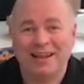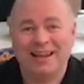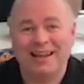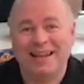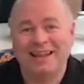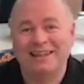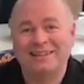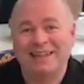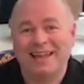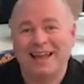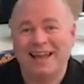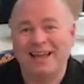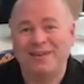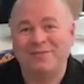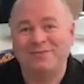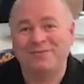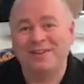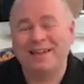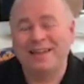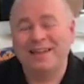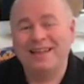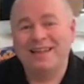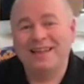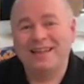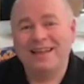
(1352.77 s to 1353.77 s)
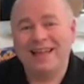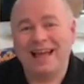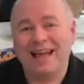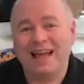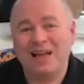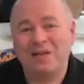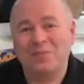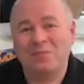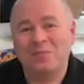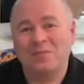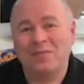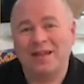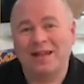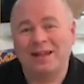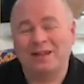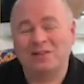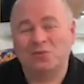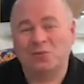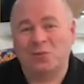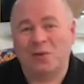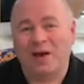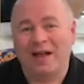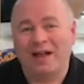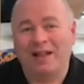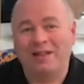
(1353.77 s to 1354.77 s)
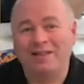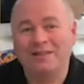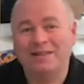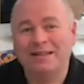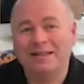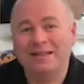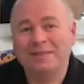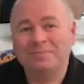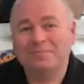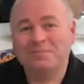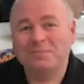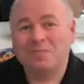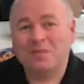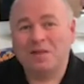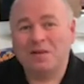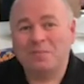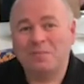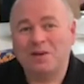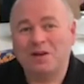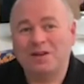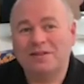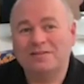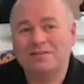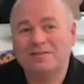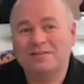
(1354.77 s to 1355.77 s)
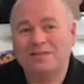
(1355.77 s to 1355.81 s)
like to have that as well. But